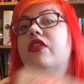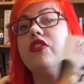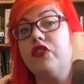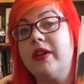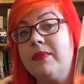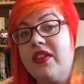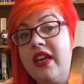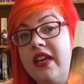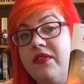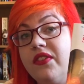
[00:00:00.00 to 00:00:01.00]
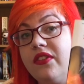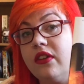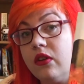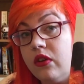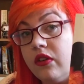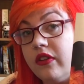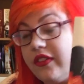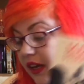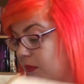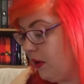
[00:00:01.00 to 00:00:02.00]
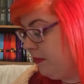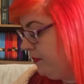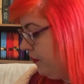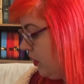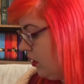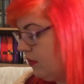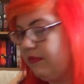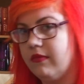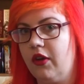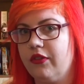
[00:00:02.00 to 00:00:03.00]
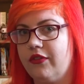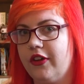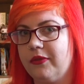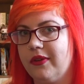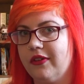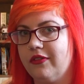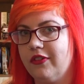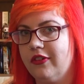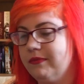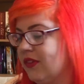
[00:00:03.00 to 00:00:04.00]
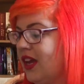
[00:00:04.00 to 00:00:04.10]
The Dream Thieves, second one, not the first one on the floor,